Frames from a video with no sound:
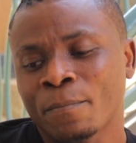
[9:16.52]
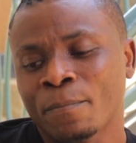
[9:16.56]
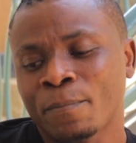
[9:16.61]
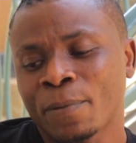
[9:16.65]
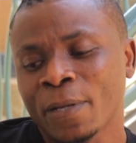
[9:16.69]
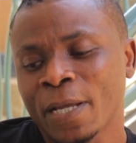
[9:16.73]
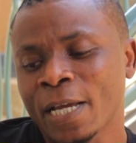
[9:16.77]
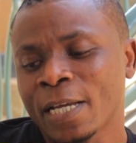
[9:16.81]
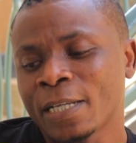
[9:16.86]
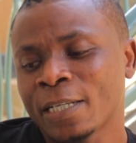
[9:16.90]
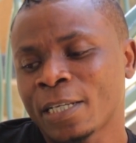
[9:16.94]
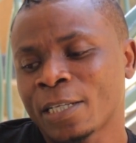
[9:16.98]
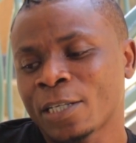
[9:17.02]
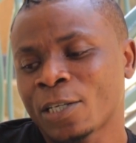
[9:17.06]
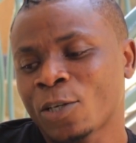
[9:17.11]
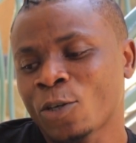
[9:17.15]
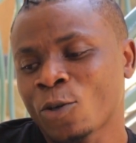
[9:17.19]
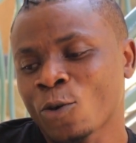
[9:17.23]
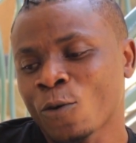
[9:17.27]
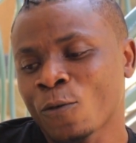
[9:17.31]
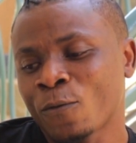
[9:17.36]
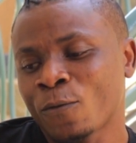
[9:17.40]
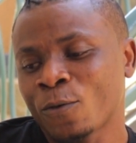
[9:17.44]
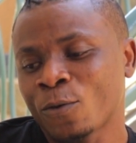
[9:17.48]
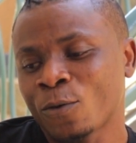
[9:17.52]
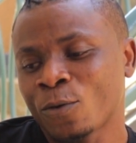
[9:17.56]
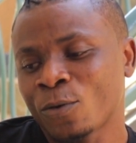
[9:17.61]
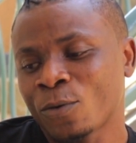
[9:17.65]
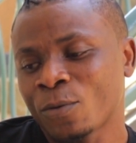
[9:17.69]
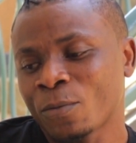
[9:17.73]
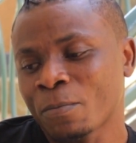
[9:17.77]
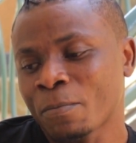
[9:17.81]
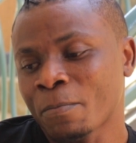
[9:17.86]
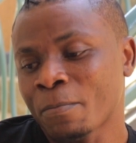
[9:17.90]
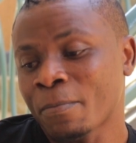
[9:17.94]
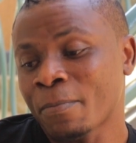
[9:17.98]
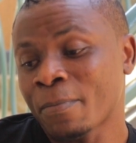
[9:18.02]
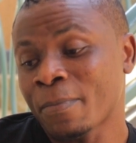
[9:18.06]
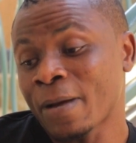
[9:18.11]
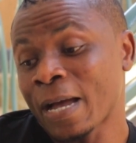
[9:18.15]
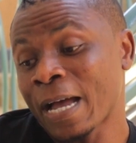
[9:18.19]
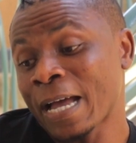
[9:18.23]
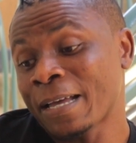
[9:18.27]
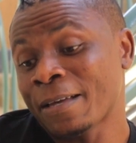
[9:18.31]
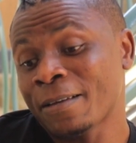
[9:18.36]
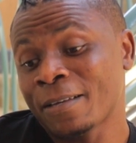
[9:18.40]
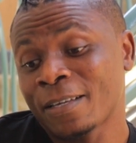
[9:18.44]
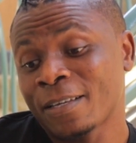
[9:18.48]
playing in kiyovu
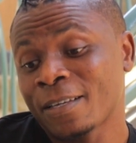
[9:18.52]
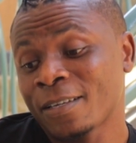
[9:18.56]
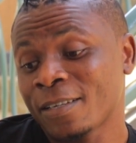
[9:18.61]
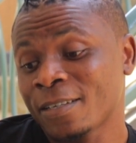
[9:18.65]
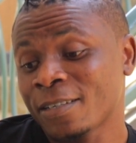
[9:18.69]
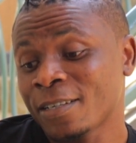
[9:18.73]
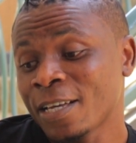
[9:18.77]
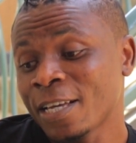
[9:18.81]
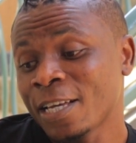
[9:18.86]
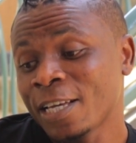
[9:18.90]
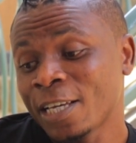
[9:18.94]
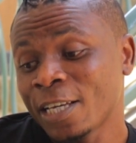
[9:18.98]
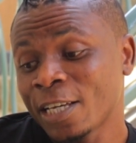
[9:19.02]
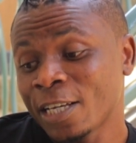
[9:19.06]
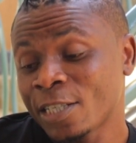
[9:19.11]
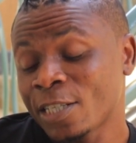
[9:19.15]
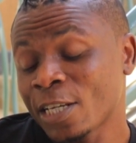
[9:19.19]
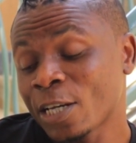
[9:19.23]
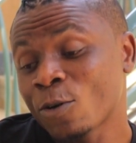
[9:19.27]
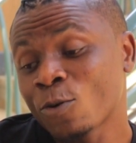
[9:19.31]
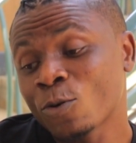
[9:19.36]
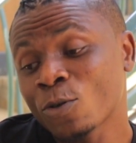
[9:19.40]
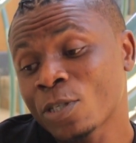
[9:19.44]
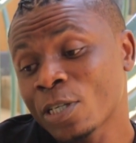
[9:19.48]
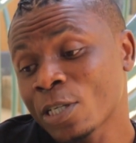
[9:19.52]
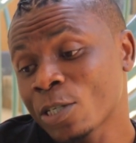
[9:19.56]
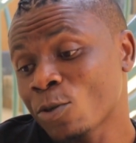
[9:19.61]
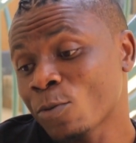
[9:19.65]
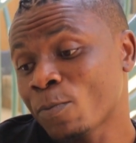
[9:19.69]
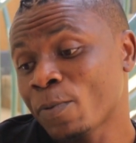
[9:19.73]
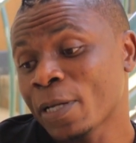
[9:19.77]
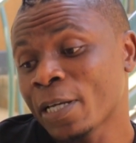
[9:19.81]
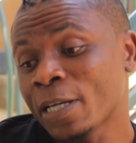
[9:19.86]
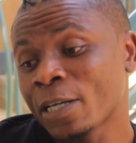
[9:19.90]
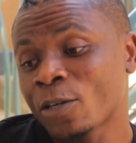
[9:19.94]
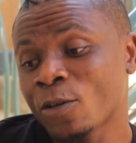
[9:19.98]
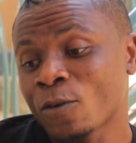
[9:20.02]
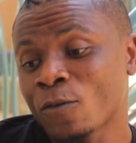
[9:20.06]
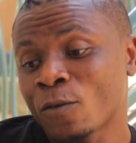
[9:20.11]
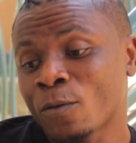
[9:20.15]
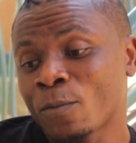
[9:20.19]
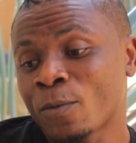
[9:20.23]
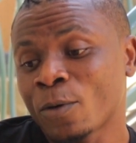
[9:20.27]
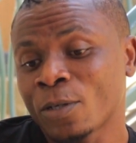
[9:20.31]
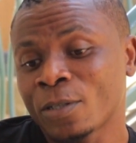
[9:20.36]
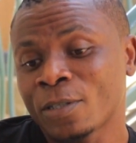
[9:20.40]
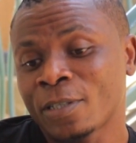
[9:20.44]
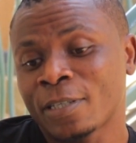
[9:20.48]
my it's a good thing to play in kiyovu
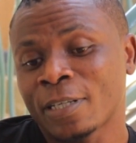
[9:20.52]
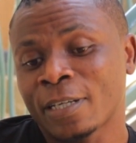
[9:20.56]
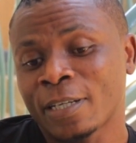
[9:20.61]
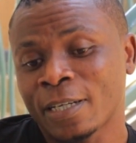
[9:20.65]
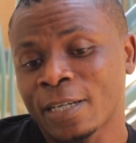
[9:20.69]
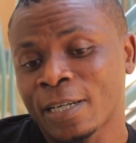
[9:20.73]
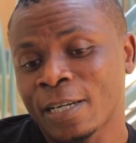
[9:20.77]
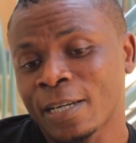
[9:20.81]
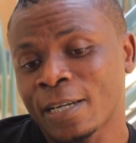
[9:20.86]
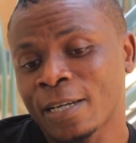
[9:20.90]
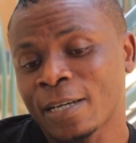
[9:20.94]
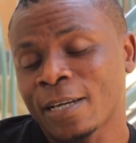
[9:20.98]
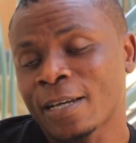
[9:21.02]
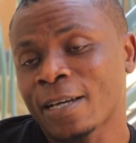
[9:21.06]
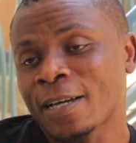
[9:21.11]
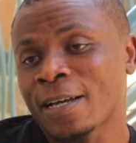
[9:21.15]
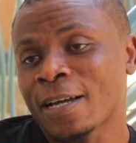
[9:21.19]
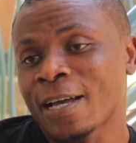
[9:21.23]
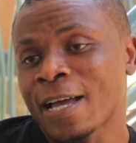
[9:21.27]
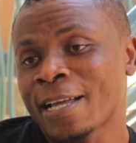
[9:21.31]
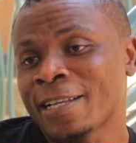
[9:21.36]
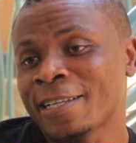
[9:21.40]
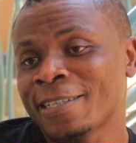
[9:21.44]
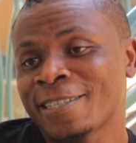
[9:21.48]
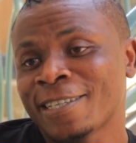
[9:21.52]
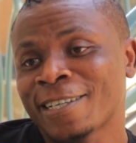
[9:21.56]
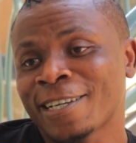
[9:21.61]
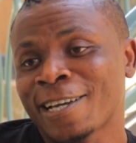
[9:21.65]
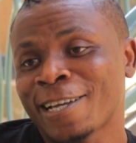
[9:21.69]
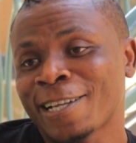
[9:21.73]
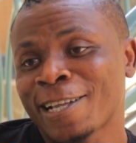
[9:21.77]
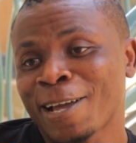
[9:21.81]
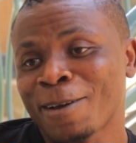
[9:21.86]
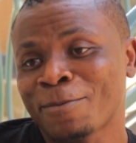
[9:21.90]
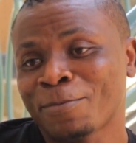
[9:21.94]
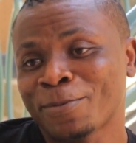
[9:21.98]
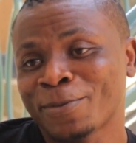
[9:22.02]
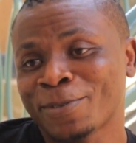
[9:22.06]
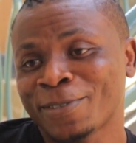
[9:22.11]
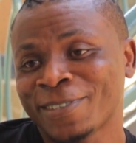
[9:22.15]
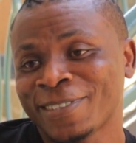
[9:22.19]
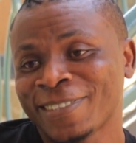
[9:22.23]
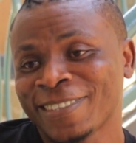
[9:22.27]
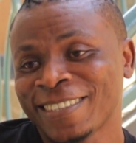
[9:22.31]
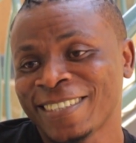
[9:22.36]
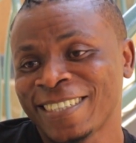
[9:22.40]
but uh, anything can happen